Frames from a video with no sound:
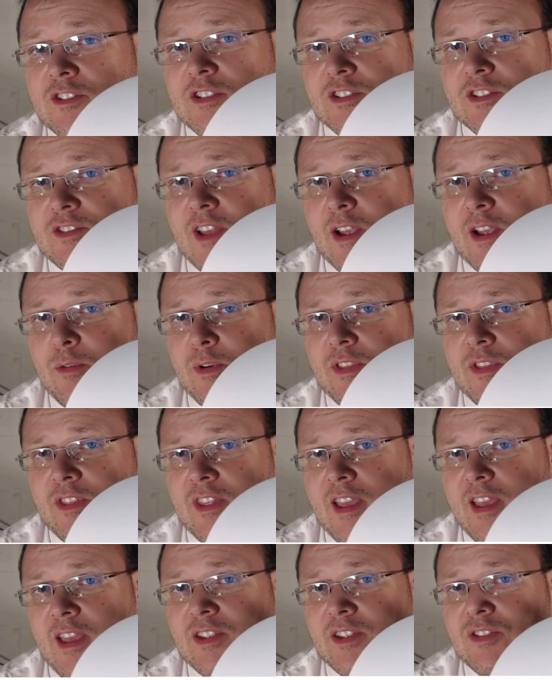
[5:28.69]
just like with
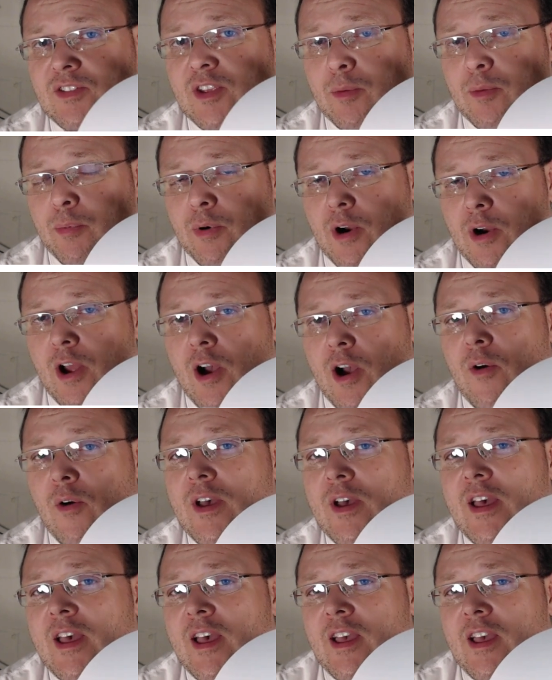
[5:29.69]
the AC Pro.